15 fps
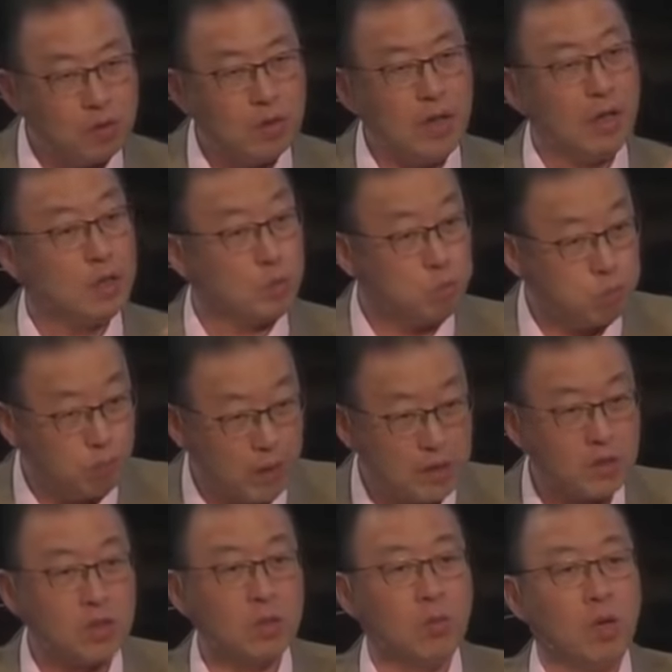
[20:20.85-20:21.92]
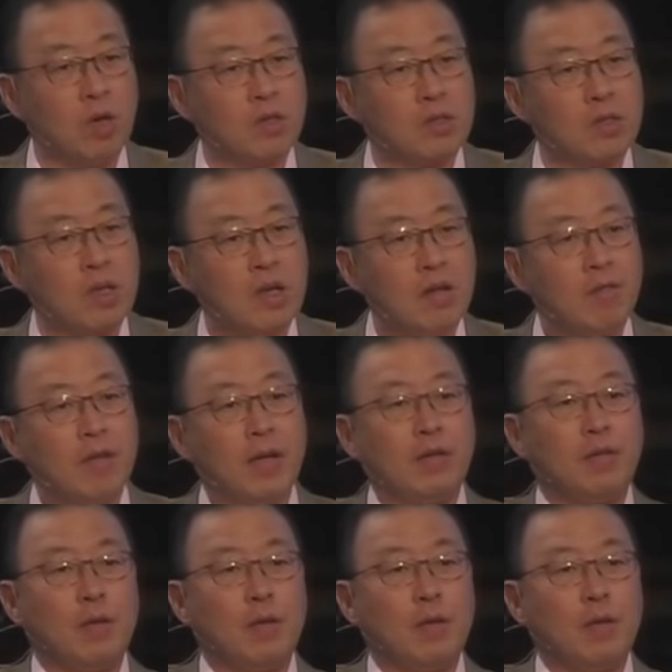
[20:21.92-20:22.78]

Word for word: express to us that